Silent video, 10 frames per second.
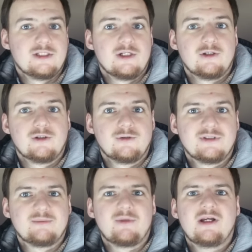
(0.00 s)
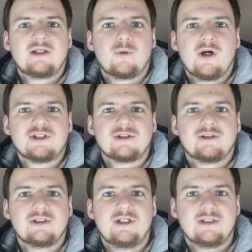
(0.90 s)
So the main
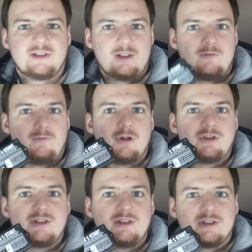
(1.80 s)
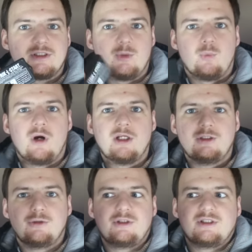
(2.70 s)
question is, what is this? Why
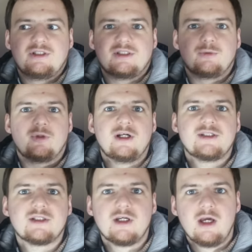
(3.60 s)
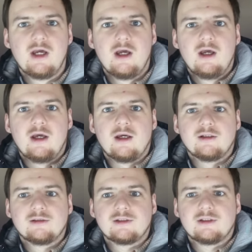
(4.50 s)
do you need this device?
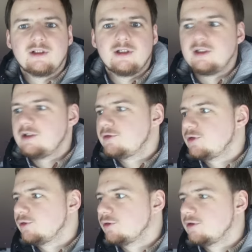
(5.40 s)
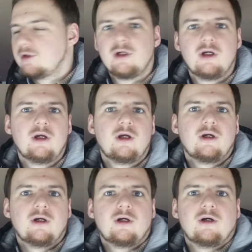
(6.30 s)
And if you
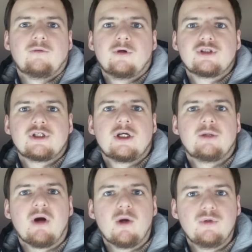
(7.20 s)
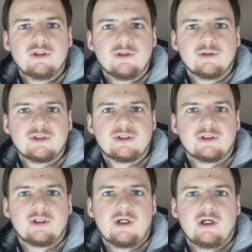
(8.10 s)
watch my videos,
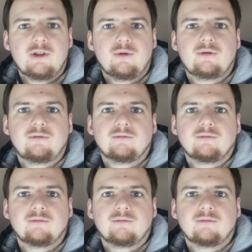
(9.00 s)
you